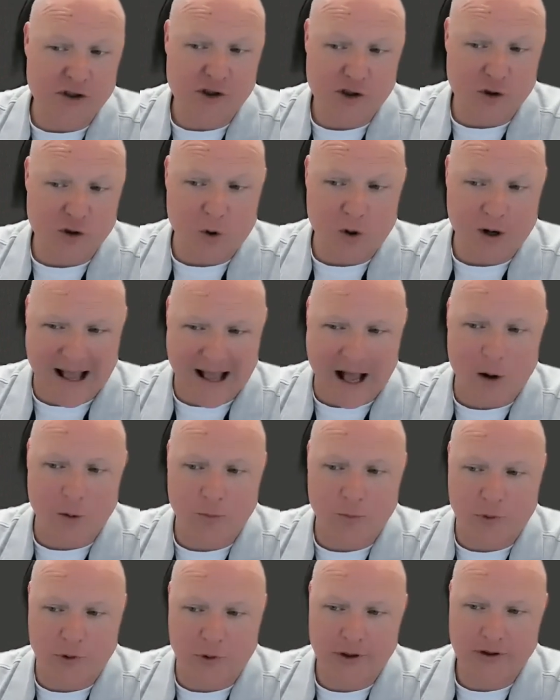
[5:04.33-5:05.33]
store
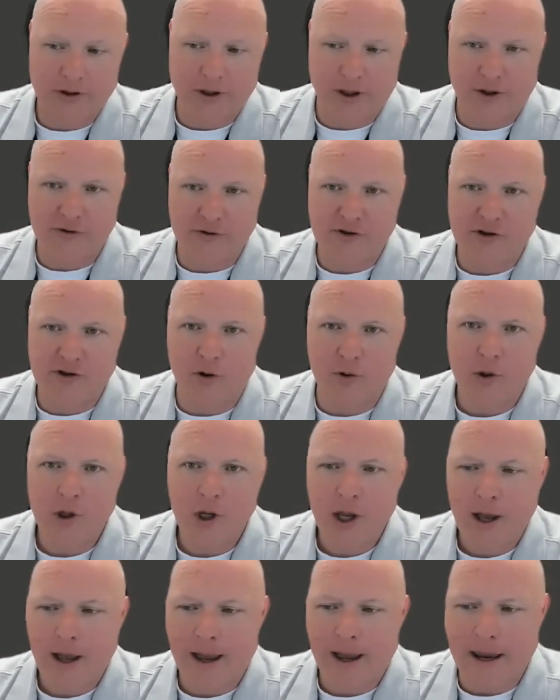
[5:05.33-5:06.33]
output. So
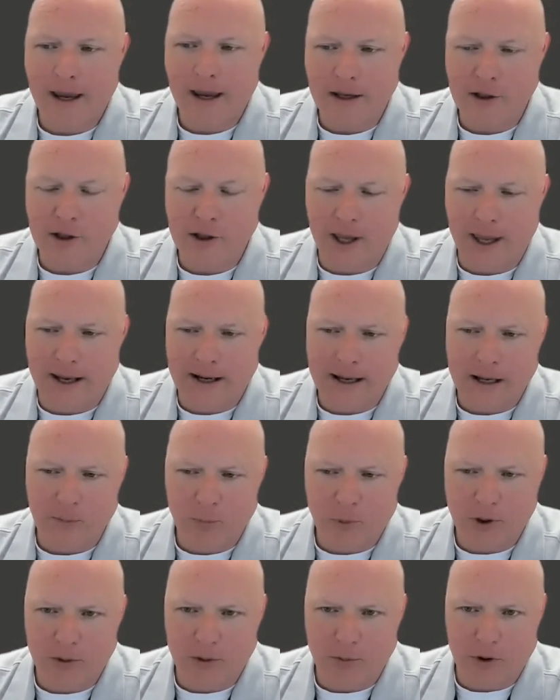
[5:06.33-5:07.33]
an
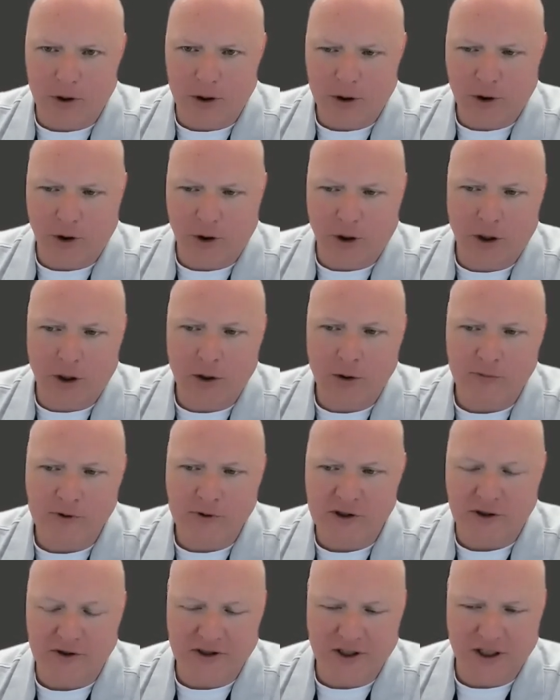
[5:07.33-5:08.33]
input will occur,
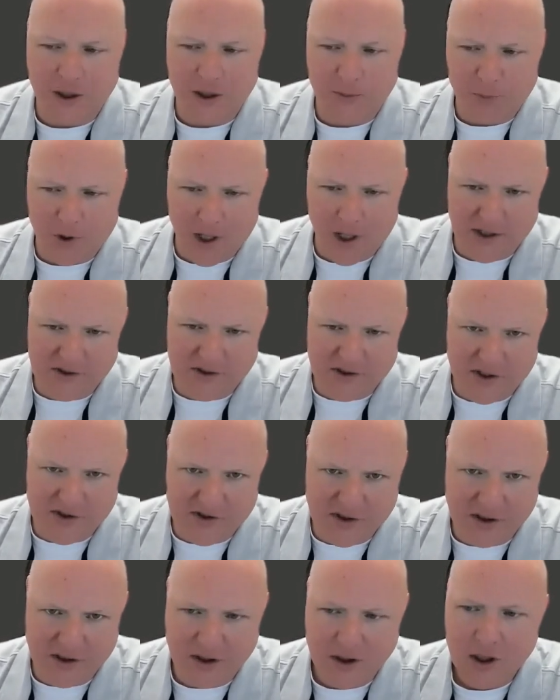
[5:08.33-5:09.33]
resulting in a
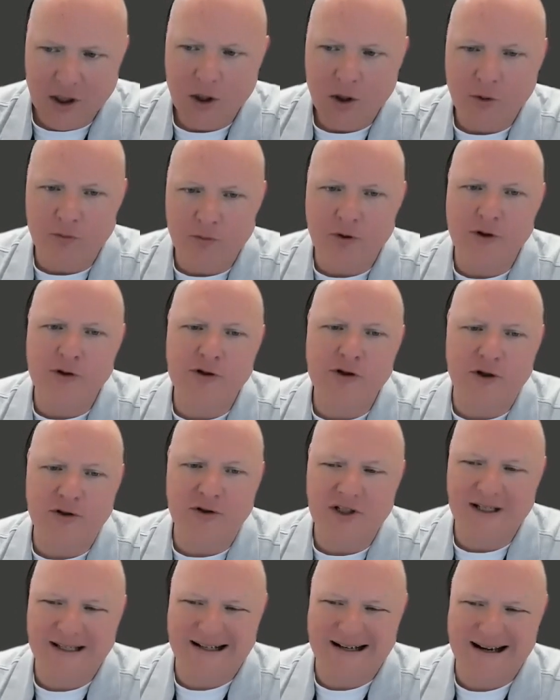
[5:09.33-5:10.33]
processing,
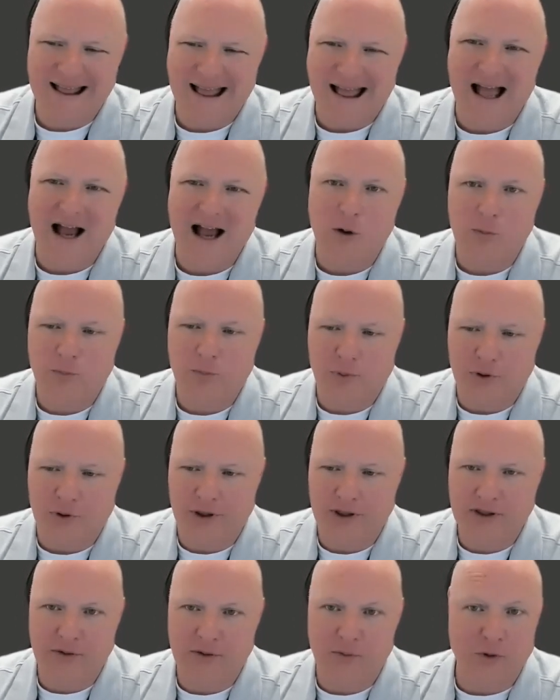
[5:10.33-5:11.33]
resulting in an
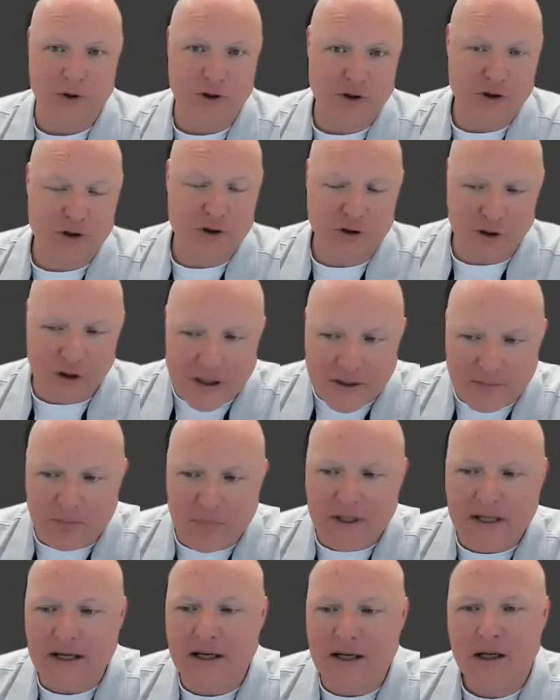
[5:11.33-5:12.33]
output, which could
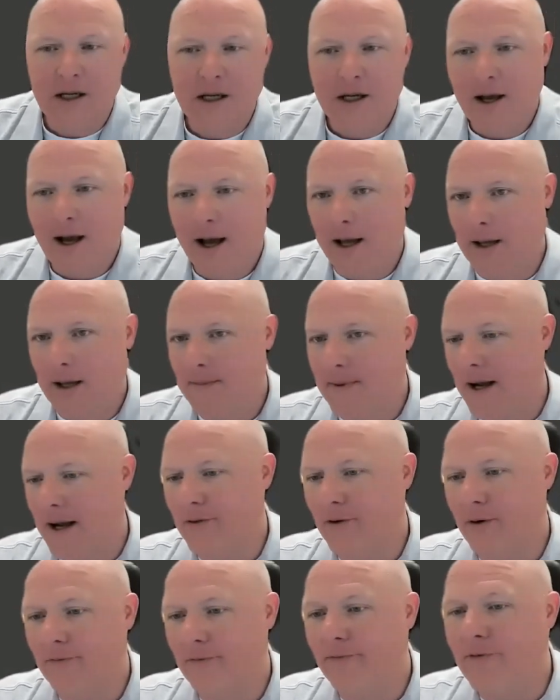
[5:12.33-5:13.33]
be
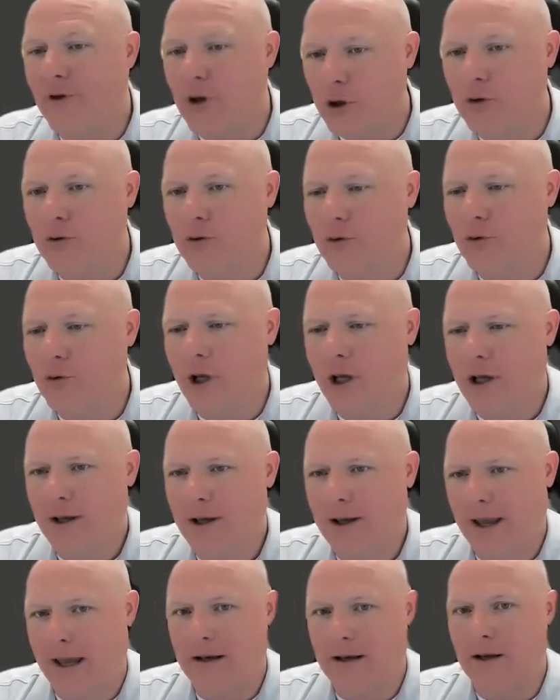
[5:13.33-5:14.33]
either viewed
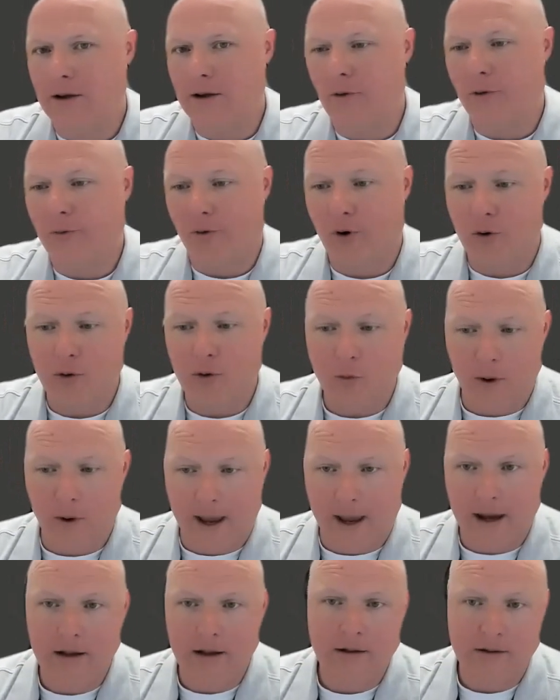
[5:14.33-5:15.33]
and then thrown
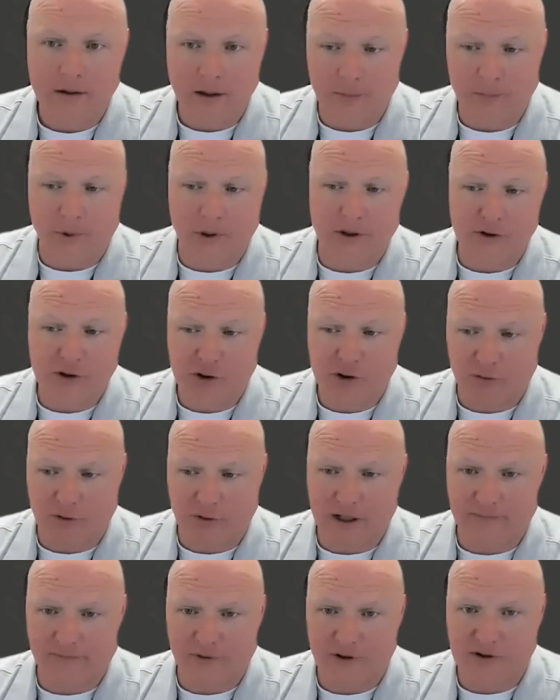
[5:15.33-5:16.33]
away up on a
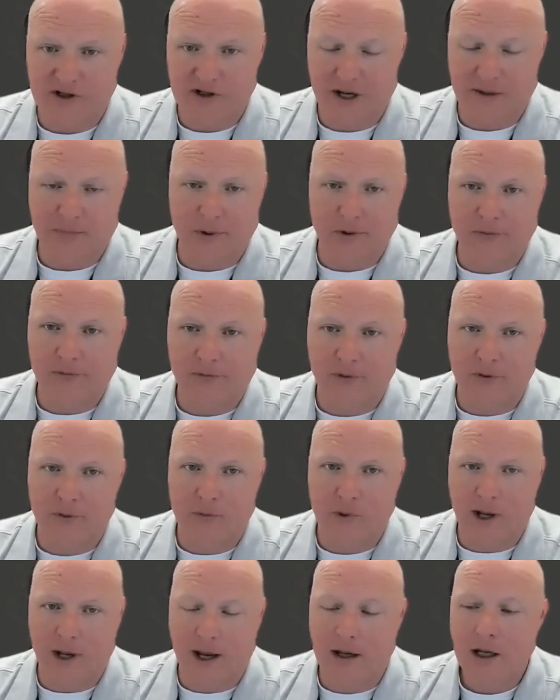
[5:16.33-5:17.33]
screen, for example, and thrown
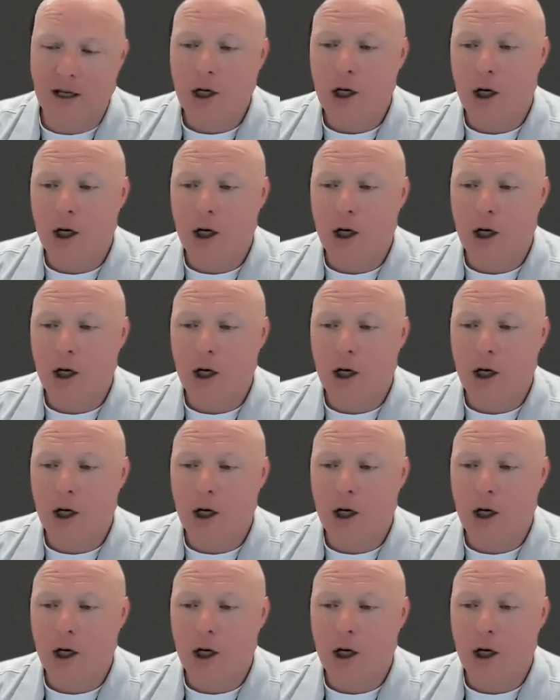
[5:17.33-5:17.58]
away,